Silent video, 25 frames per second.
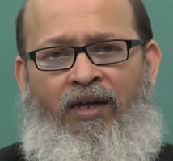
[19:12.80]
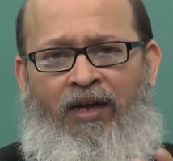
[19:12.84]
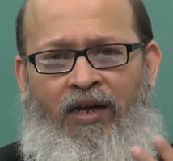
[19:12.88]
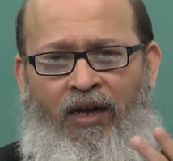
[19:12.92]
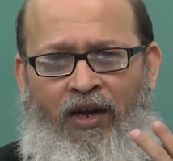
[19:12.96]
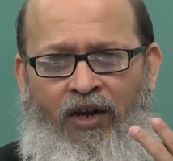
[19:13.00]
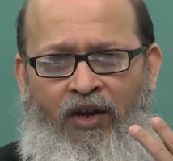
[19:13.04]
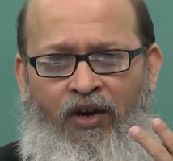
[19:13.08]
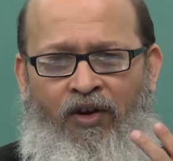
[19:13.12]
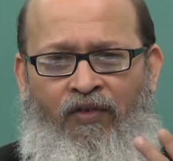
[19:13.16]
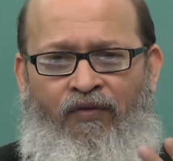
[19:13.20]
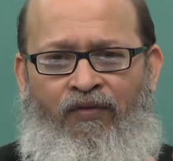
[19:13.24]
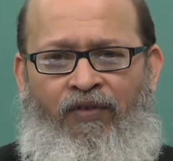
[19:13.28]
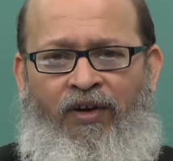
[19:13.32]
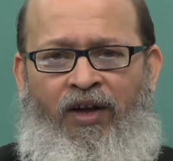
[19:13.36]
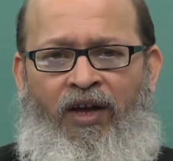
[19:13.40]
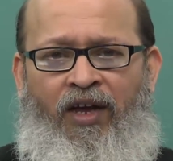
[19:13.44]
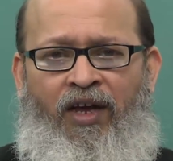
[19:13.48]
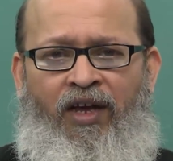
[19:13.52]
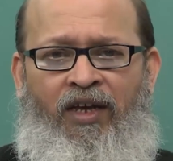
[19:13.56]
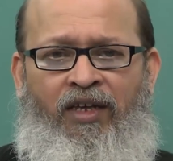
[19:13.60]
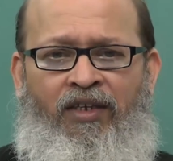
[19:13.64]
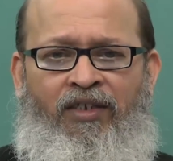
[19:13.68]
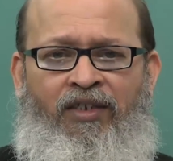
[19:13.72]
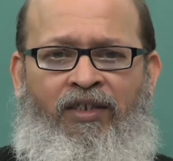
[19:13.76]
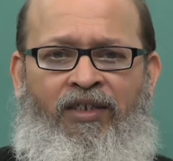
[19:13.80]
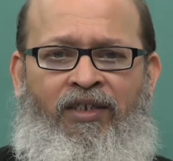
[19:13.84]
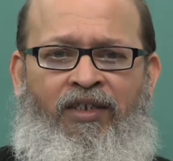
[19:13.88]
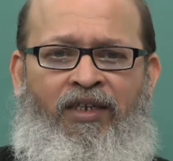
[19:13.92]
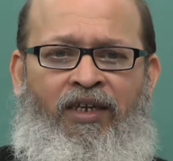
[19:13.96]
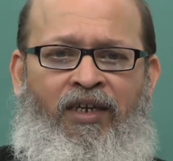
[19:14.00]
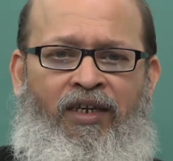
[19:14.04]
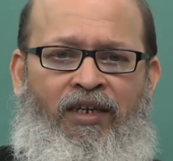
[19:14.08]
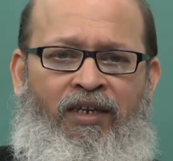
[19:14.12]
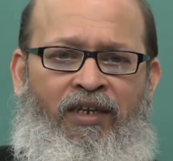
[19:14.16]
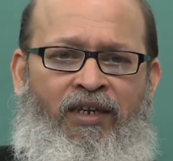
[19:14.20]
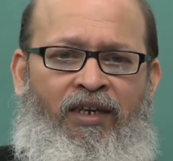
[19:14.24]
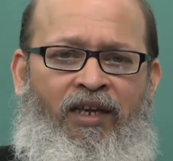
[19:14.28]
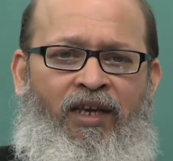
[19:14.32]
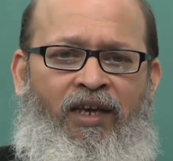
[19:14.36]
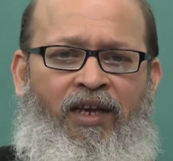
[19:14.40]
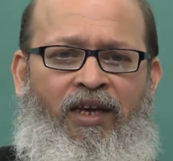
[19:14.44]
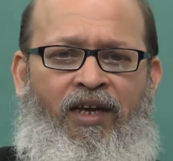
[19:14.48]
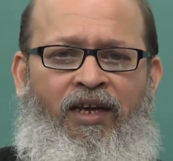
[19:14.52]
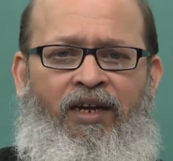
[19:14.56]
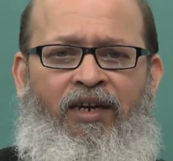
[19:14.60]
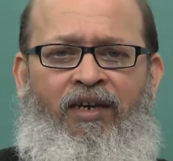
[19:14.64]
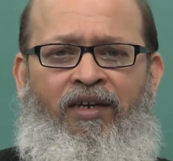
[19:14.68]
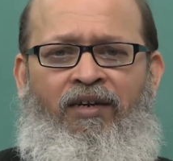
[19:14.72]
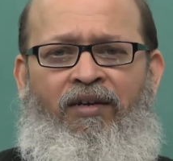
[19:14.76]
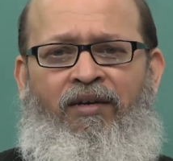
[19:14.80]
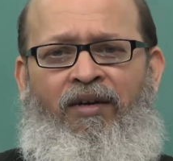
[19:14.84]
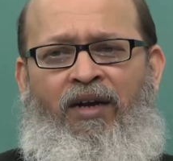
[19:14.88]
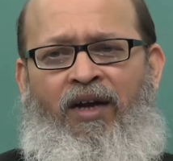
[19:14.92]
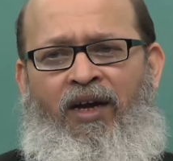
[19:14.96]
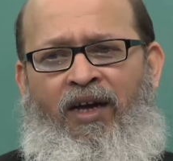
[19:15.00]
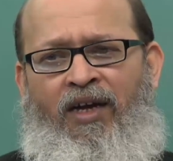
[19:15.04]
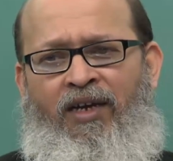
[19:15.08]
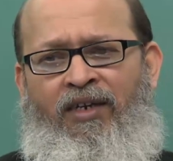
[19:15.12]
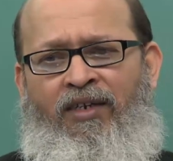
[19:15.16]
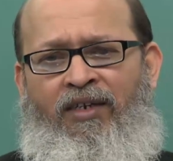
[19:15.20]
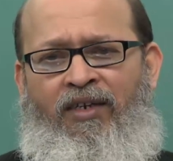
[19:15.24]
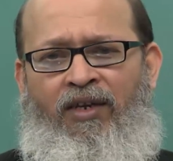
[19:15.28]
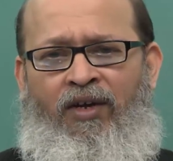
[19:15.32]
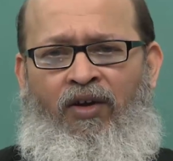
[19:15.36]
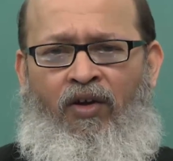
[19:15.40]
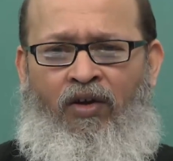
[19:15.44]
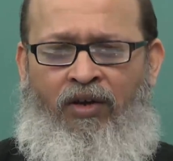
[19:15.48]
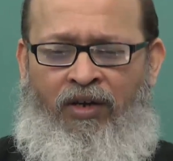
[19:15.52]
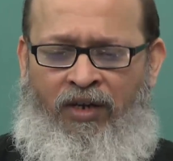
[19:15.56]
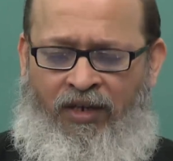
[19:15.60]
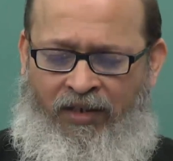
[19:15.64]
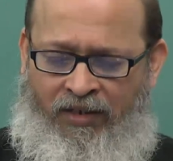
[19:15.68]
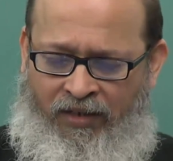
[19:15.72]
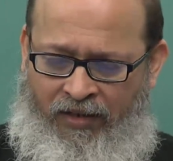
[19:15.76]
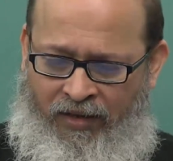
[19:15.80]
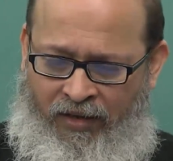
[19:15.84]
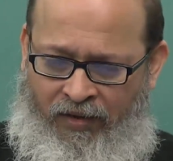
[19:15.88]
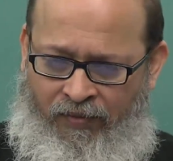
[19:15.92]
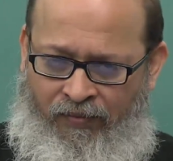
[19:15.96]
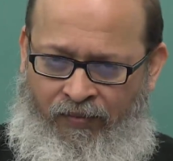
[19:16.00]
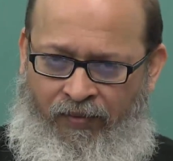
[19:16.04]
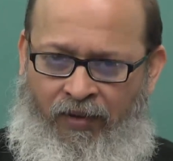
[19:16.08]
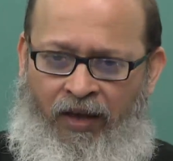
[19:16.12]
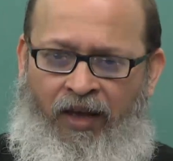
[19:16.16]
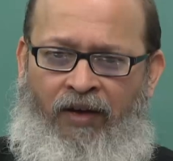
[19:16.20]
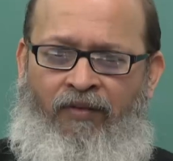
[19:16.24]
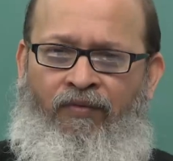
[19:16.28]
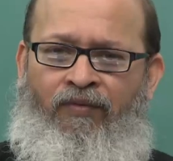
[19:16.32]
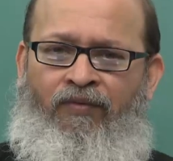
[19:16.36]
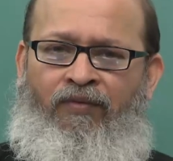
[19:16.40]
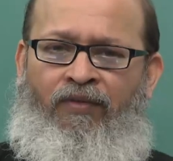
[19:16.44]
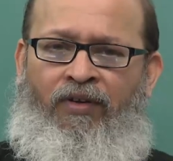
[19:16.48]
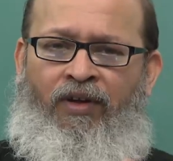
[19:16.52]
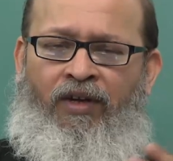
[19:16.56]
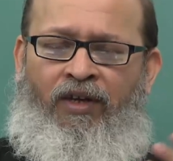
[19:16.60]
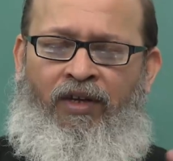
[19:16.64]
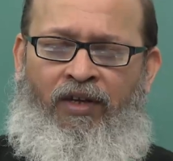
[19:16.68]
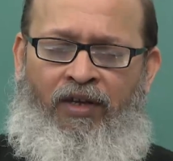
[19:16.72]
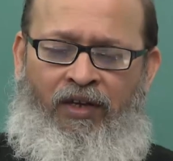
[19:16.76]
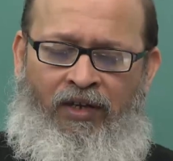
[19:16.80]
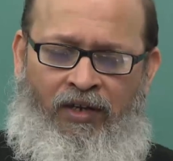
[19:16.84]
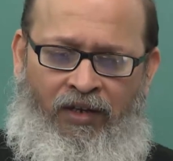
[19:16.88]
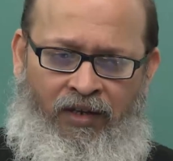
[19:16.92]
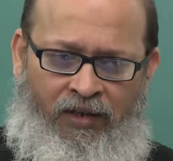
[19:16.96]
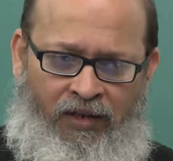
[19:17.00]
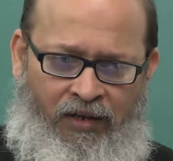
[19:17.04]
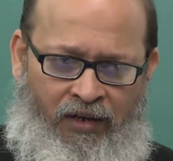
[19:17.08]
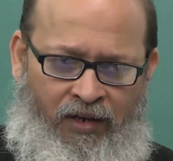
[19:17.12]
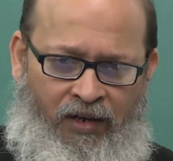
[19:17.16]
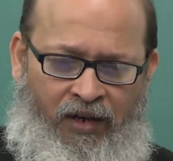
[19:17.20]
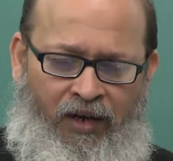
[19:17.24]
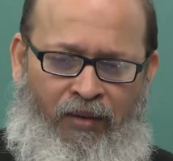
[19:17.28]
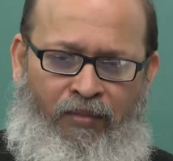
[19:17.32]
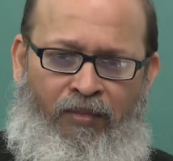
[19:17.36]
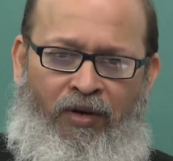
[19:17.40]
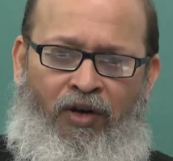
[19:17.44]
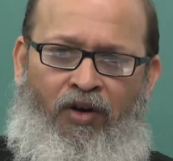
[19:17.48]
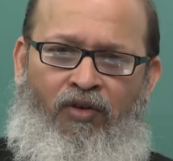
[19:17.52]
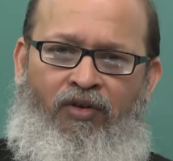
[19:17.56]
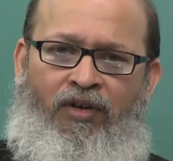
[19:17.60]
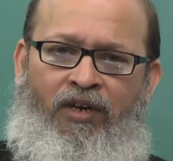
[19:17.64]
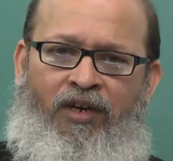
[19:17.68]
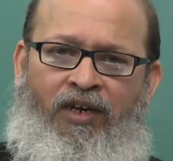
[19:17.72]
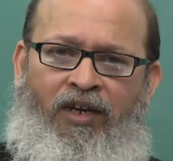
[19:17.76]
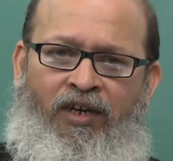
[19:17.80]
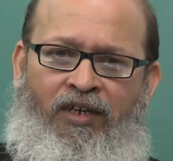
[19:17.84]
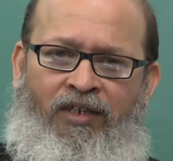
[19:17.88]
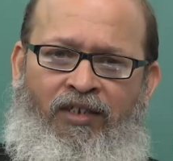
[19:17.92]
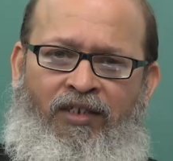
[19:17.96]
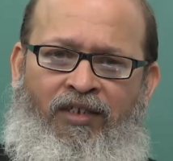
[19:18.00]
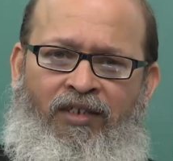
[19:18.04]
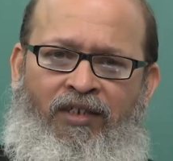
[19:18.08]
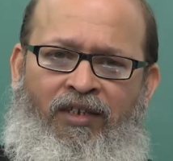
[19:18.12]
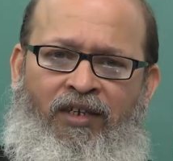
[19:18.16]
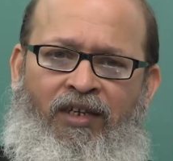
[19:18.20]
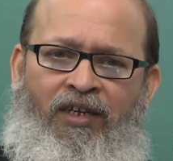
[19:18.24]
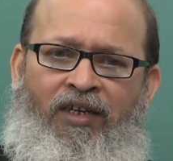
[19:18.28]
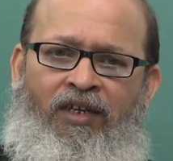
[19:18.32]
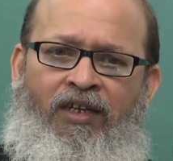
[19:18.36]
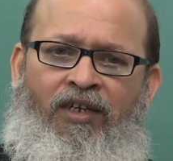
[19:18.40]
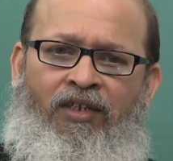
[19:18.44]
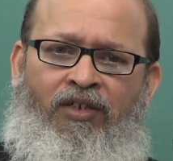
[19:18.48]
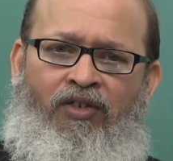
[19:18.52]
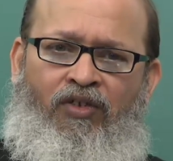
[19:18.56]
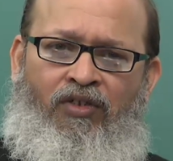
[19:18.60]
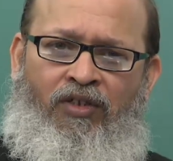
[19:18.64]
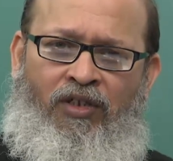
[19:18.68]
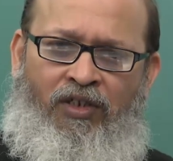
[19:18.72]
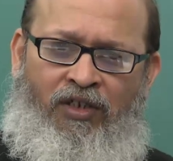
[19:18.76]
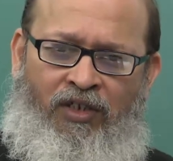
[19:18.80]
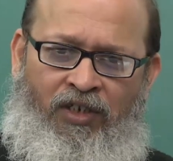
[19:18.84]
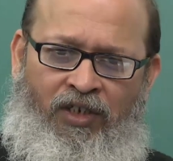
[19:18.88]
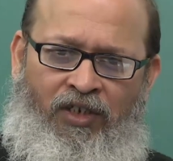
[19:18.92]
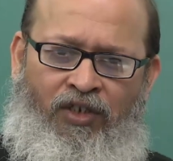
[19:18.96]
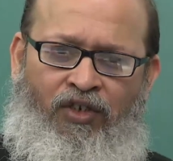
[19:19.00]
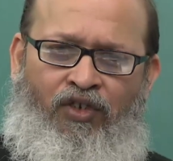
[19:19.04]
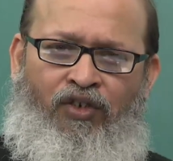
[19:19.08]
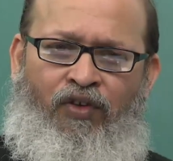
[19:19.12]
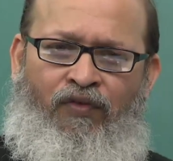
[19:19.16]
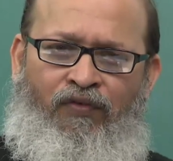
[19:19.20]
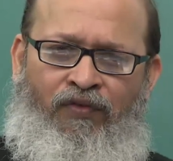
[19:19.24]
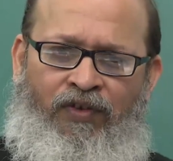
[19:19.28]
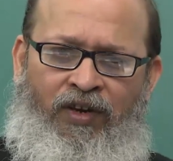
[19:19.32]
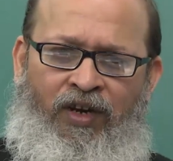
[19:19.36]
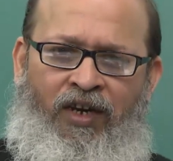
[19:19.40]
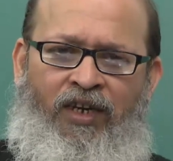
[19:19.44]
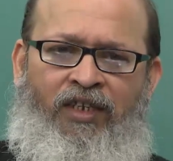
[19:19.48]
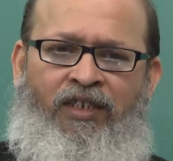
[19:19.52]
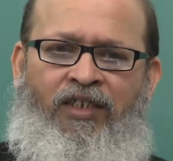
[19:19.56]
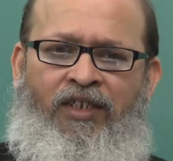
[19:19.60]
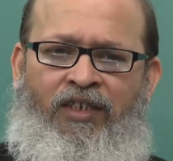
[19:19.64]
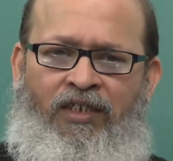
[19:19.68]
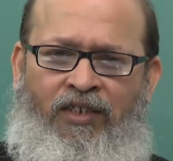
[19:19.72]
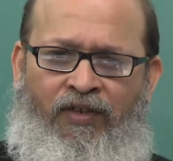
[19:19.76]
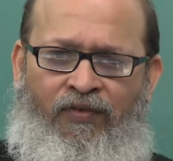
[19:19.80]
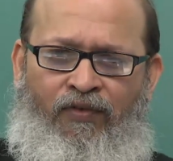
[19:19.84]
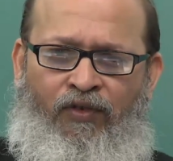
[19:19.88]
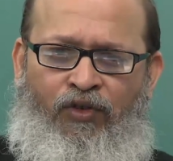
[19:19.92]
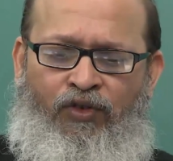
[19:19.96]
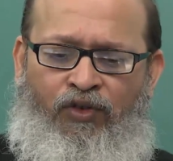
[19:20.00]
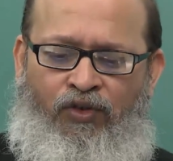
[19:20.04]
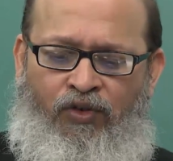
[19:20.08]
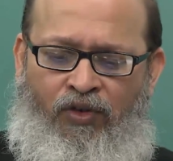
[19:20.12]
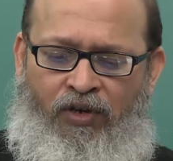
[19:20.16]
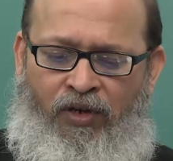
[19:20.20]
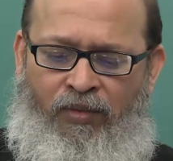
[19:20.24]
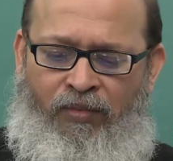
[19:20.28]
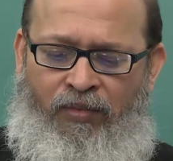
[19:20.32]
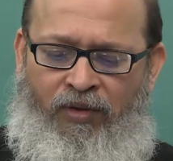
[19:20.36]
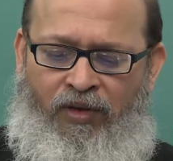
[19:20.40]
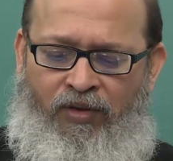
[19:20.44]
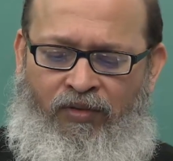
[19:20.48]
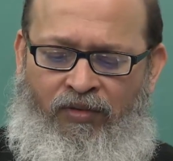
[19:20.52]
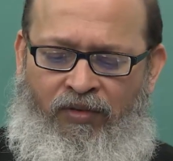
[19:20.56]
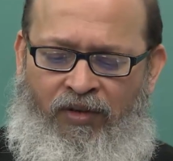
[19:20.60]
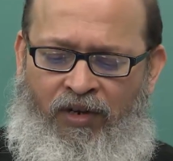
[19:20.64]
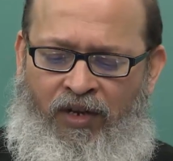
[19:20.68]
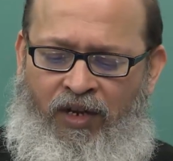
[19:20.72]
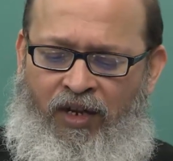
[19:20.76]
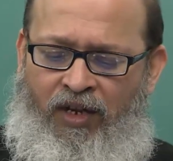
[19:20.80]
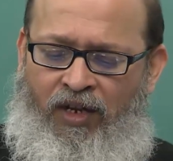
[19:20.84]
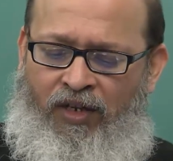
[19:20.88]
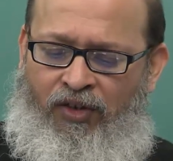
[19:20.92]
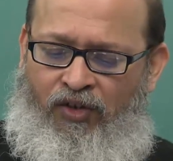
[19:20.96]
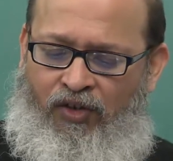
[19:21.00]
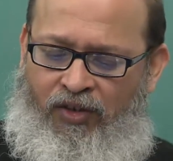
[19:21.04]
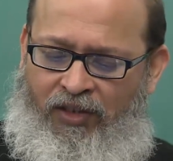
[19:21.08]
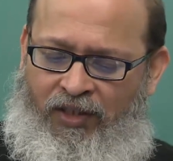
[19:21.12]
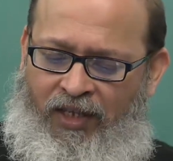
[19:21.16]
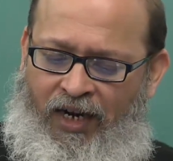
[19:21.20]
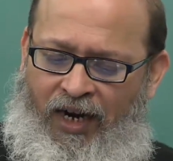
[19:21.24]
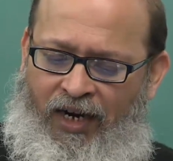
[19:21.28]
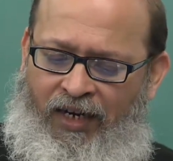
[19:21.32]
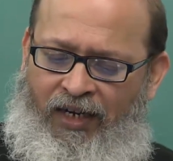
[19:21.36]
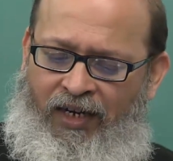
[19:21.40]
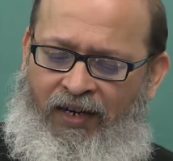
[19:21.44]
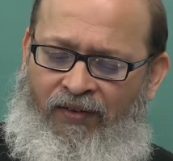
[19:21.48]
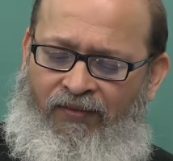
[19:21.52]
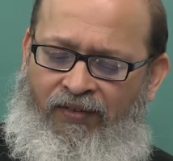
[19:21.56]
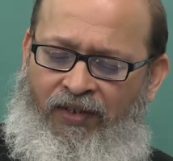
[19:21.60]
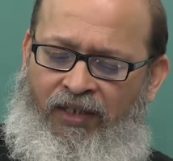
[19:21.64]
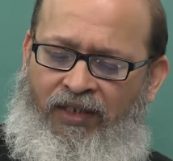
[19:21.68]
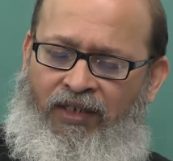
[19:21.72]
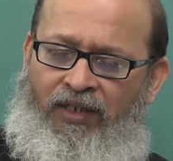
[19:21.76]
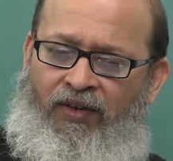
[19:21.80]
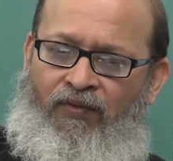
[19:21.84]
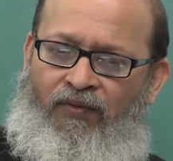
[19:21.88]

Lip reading: color of eyes, skin, hair, height all have come down in us. So, the genes of illnesses have also come down. So, that gives us